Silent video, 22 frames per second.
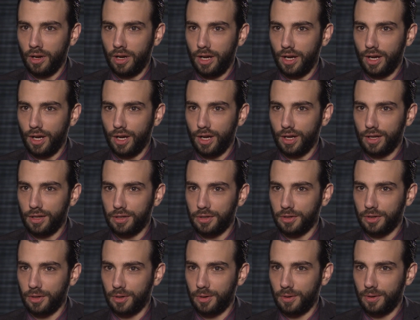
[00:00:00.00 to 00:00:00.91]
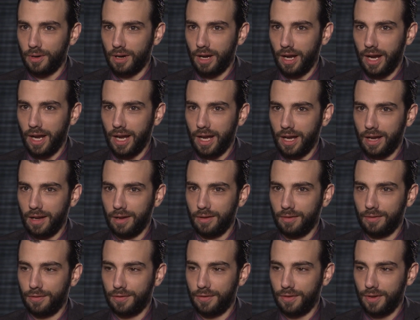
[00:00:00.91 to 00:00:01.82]
And so I
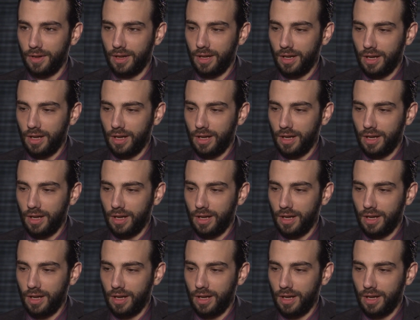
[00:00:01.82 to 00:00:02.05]
have,